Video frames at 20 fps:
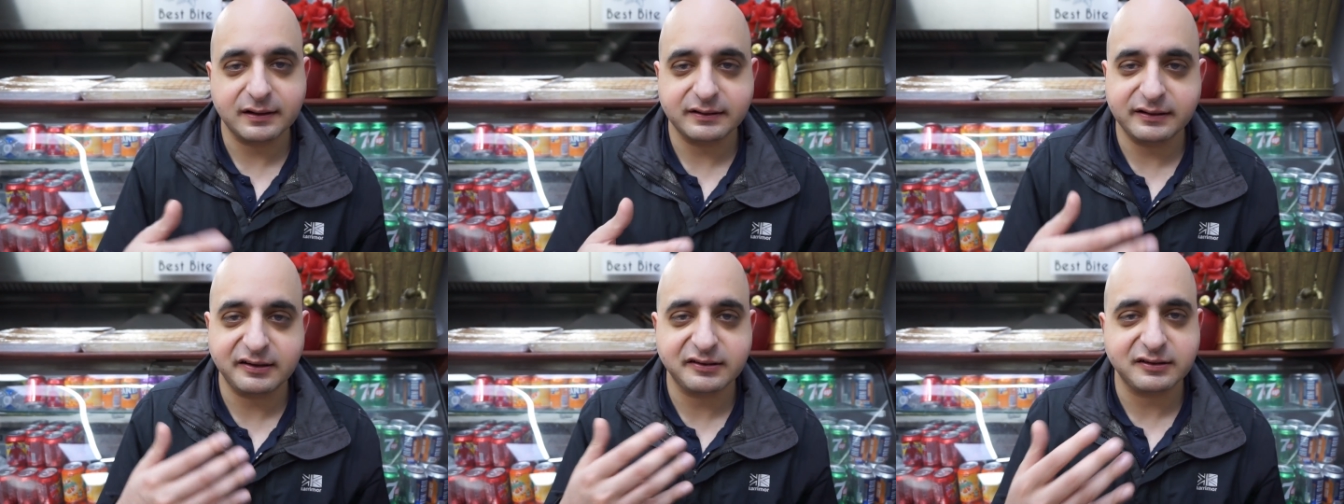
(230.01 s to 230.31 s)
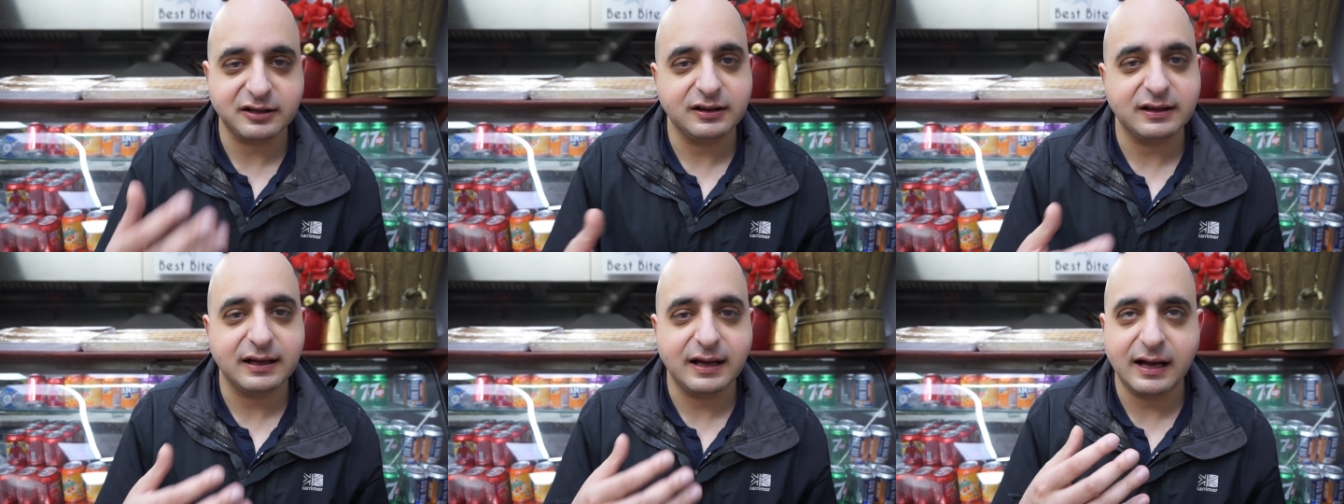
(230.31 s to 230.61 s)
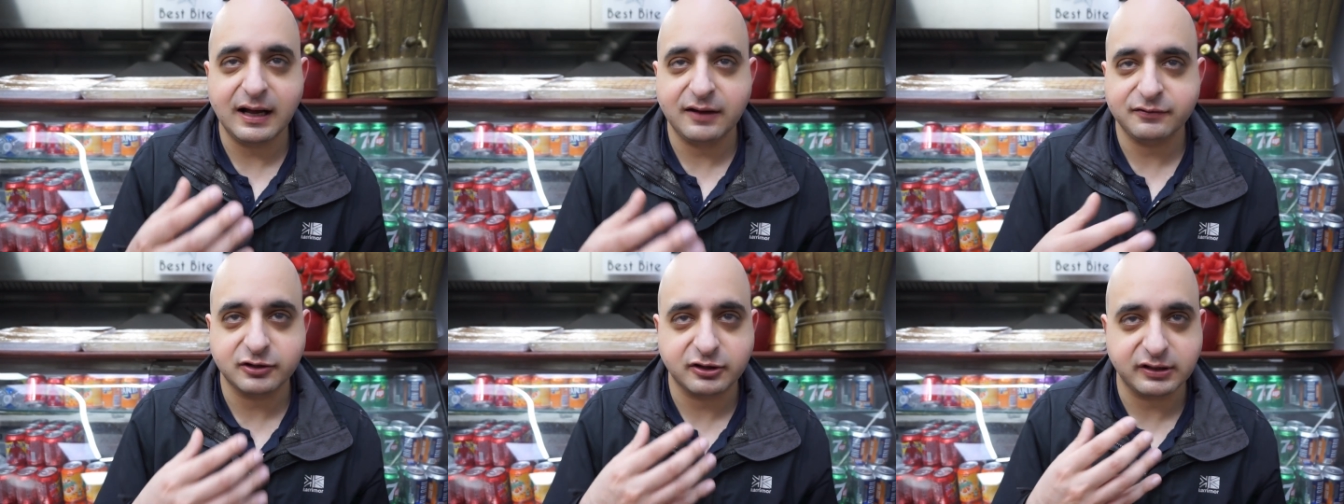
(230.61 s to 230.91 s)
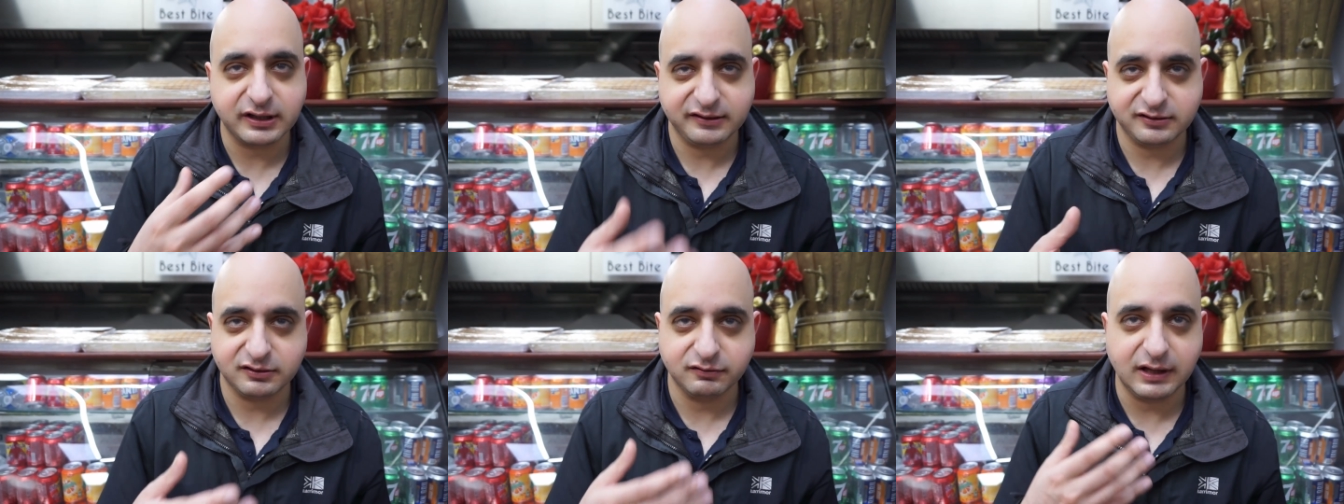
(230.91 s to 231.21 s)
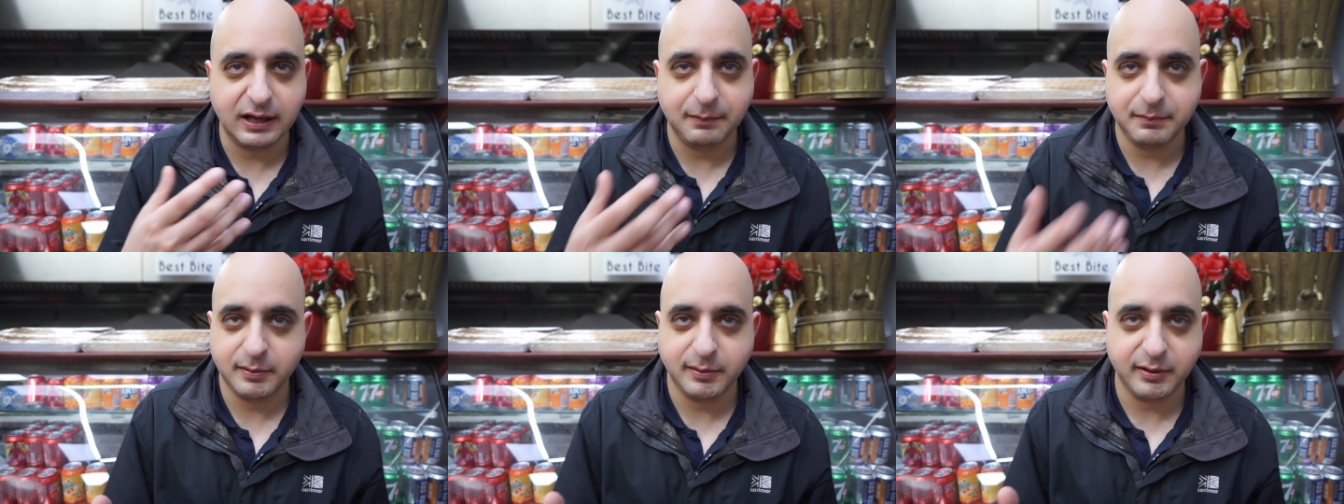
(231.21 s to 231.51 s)
there's still that aftertaste of
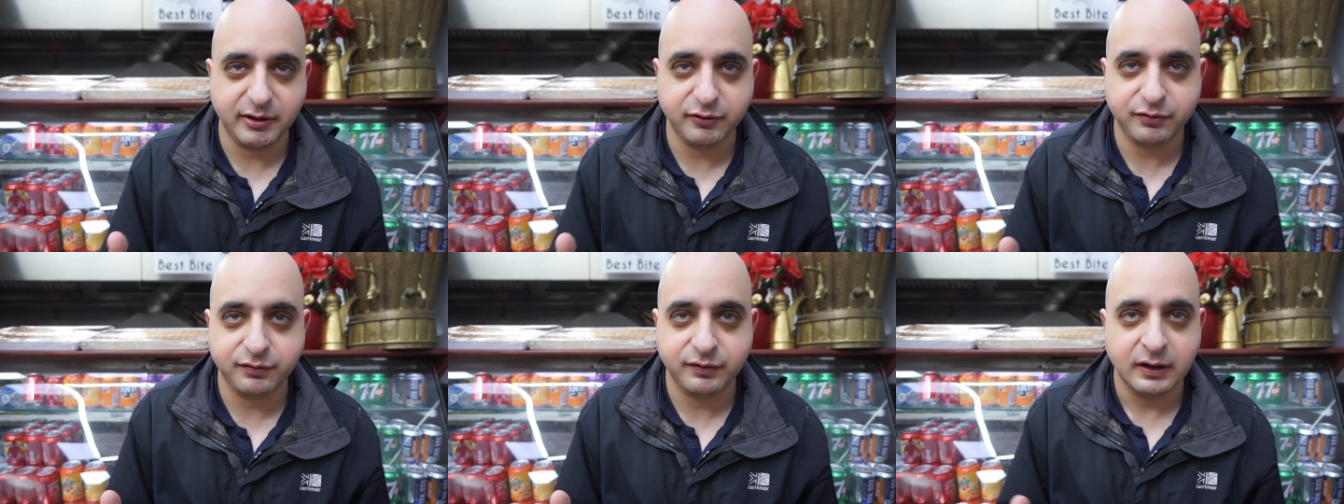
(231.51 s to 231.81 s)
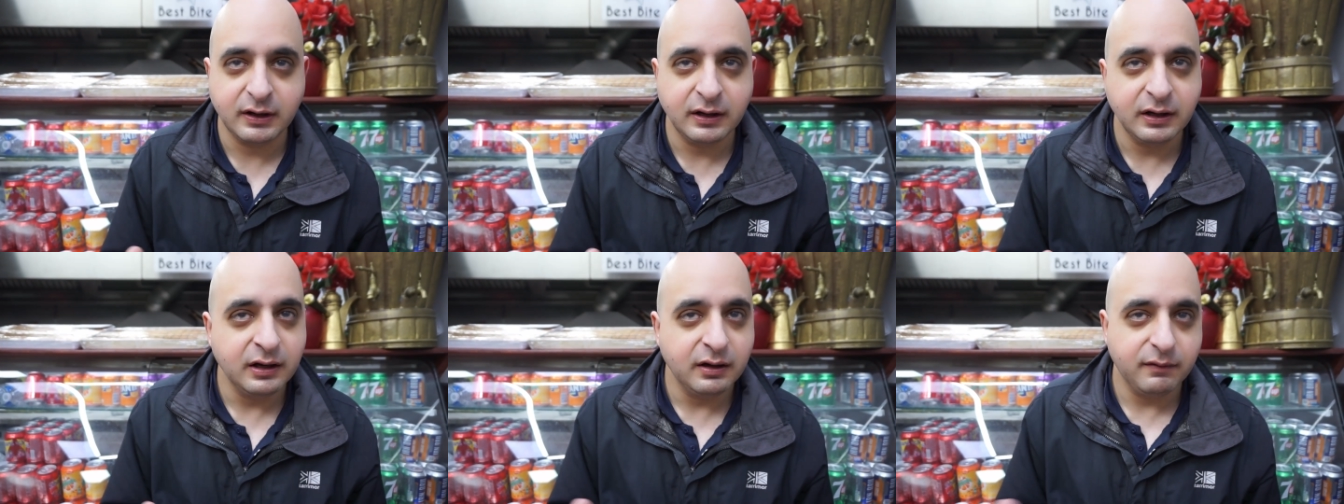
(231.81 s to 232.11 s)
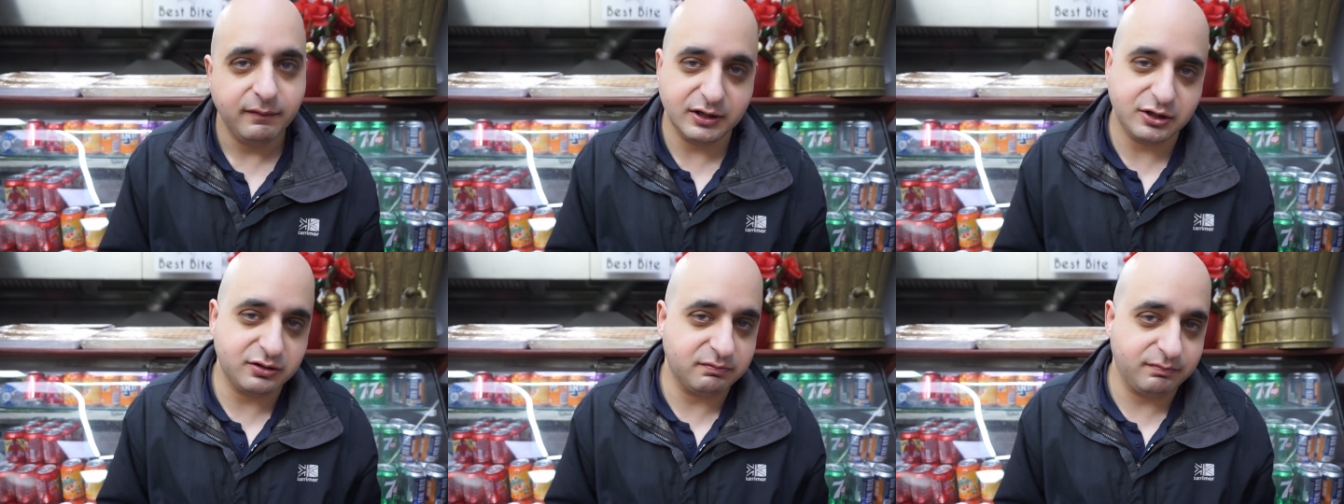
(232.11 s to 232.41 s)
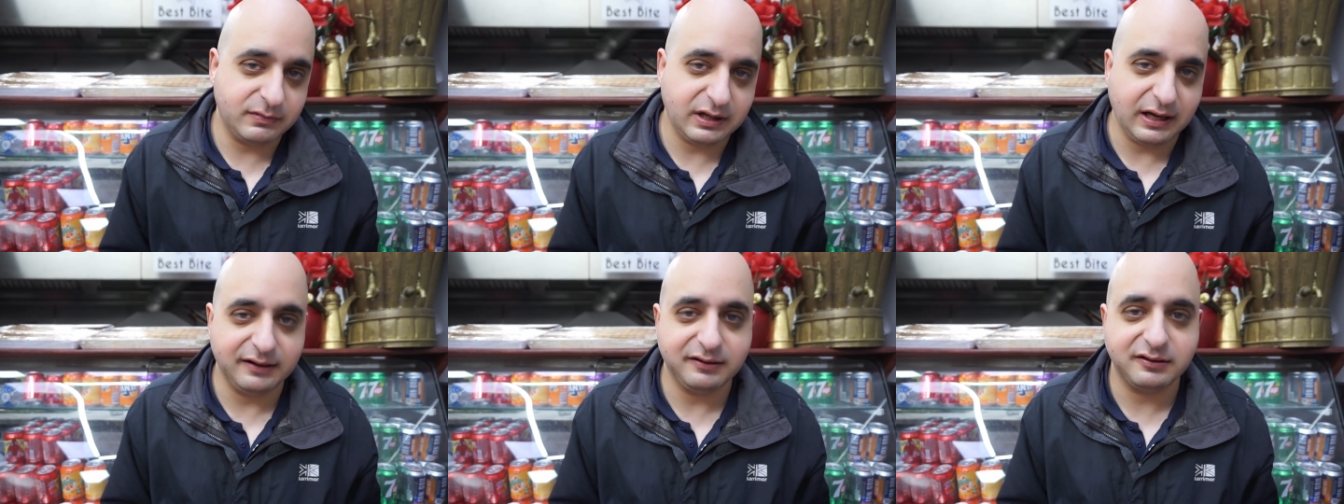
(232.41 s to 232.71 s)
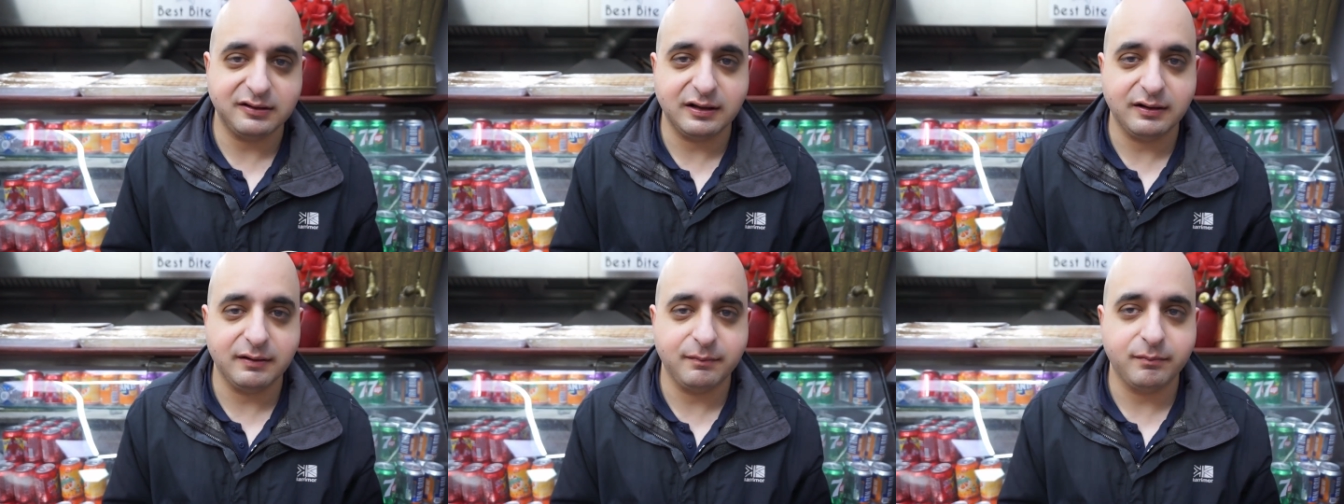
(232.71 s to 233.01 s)
lamb in my mouth, which
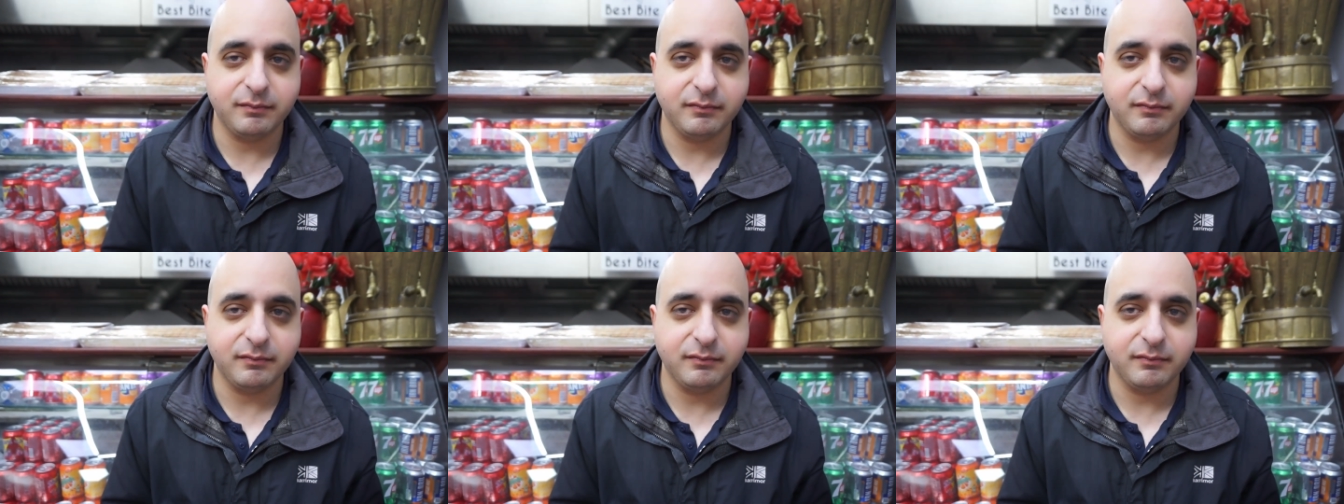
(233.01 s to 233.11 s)
tends to